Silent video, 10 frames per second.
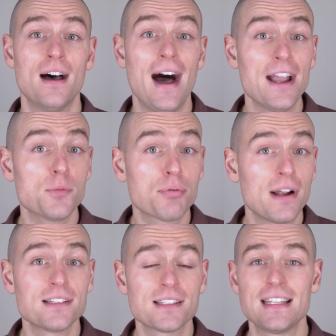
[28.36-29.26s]
Higher
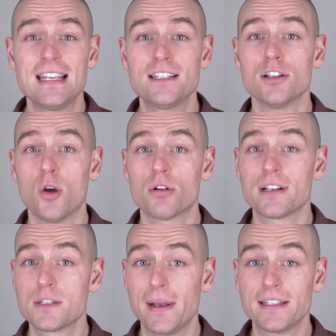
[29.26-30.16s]
prices lead to lower
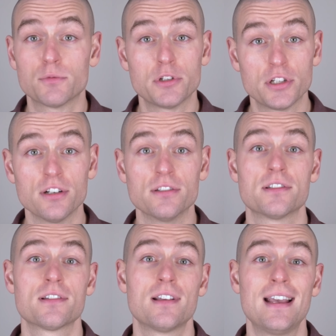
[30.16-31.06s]
expected
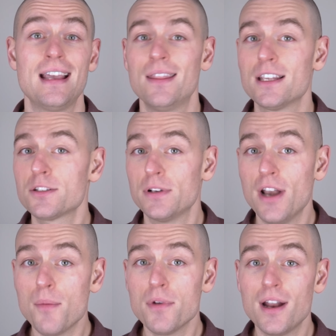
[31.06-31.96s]
returns. This
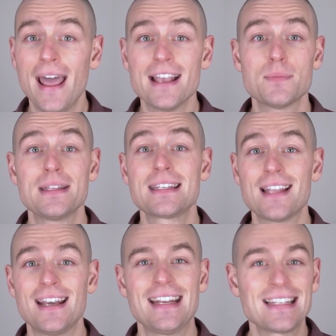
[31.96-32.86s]
phenomenon has been
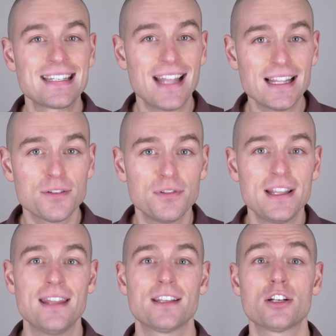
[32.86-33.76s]
studied
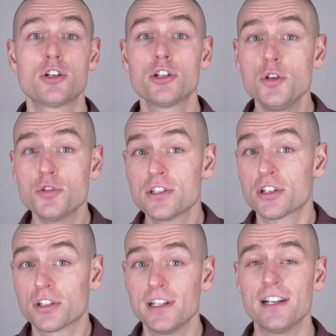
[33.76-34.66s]
extensively and the conclusions
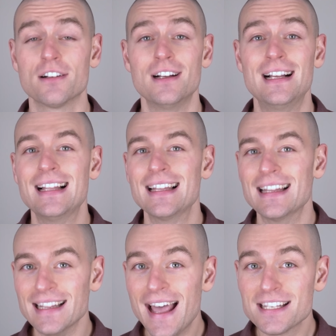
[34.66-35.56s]
are clear.
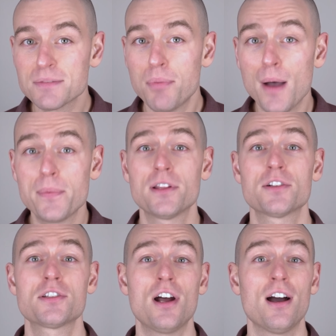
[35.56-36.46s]
Less popular
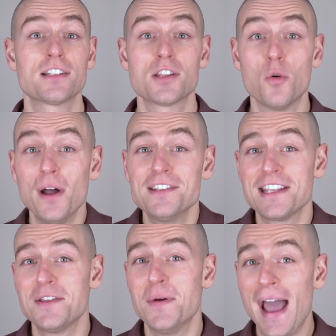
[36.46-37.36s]
stocks, the ones
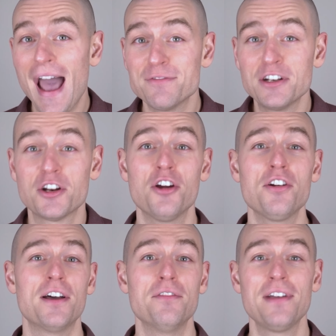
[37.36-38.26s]
that you haven't
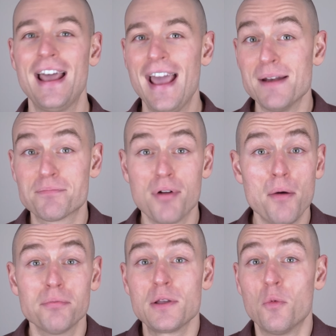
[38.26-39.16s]
heard of and
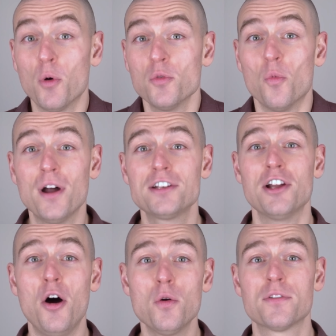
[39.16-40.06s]
probably wouldn't want
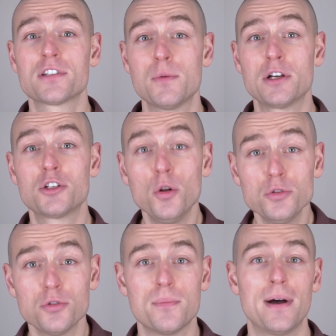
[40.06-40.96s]
to own if someone
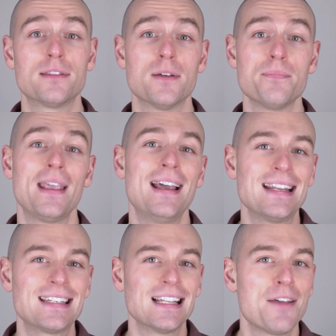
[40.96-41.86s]
told you about them,
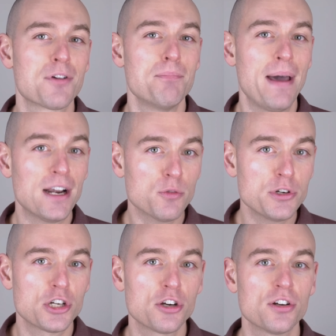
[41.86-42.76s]
deliver better
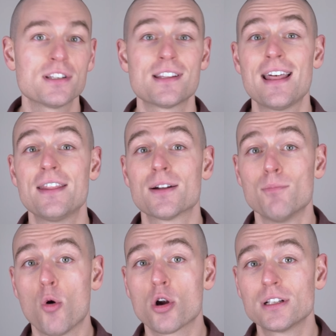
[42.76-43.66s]
returns than their
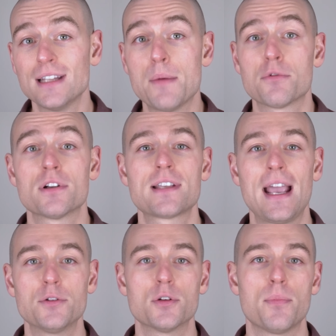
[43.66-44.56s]
more glamorous
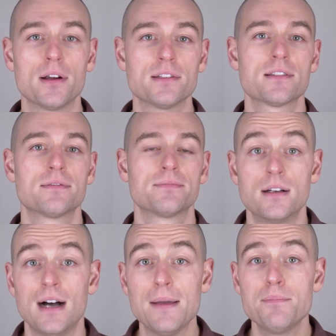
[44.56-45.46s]
counterparts.
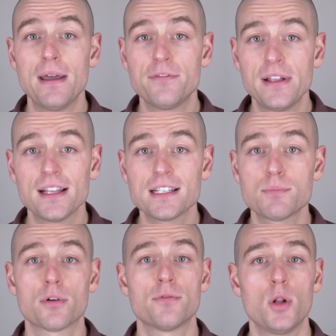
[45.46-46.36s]
I'm Ben Felix,
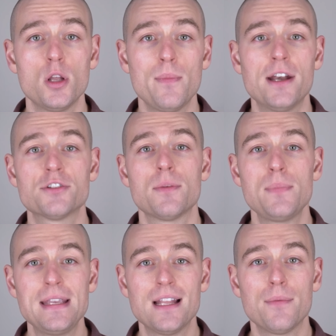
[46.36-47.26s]
portfolio manager at
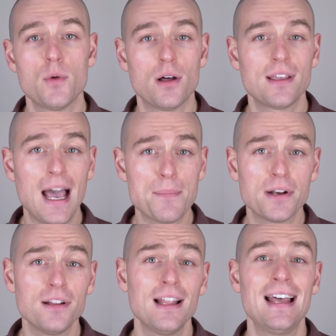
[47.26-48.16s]
PWL
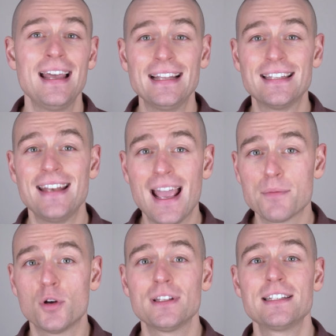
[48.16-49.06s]
Capital, and today
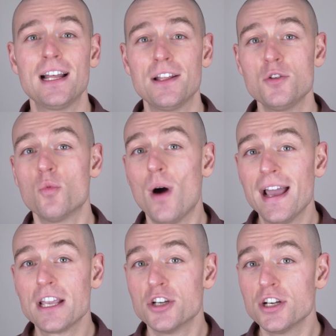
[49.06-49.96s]
I'm going to tell you
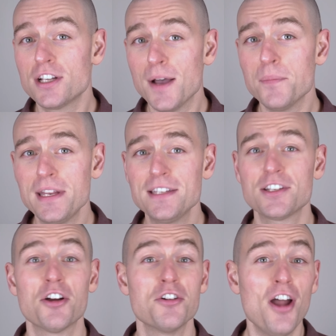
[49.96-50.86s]
why good companies
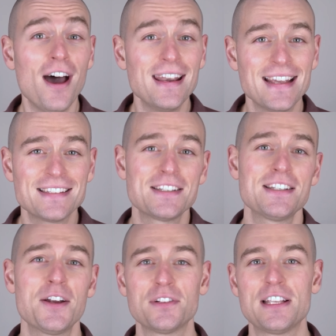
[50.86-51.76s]
are not
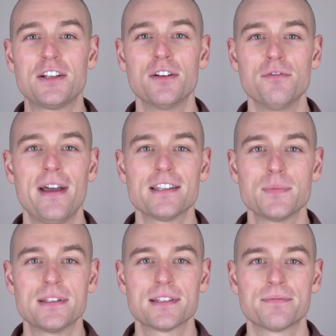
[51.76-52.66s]
necessarily good
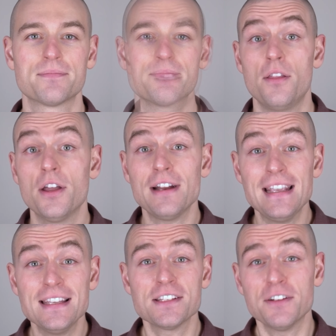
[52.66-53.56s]
investments. There
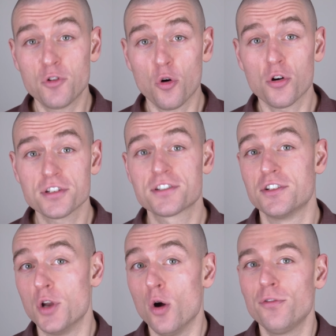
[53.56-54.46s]
is, of course,
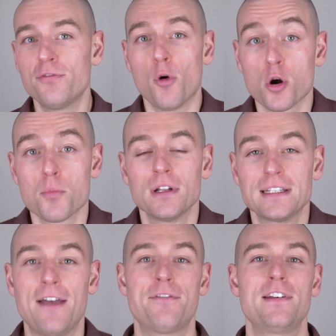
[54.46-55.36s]
no formal
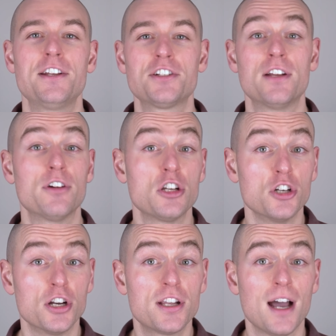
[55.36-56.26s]
definition of a
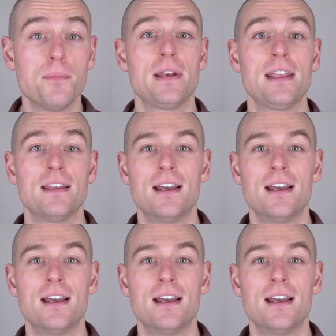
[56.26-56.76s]
good company.